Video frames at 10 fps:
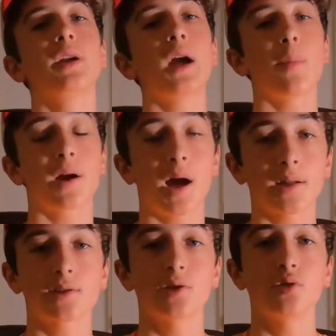the
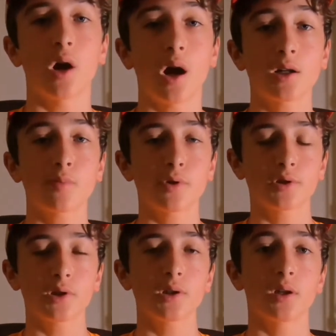Gamakatsu Octopus
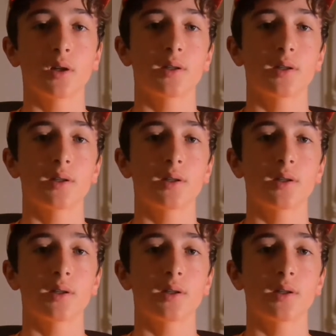hook,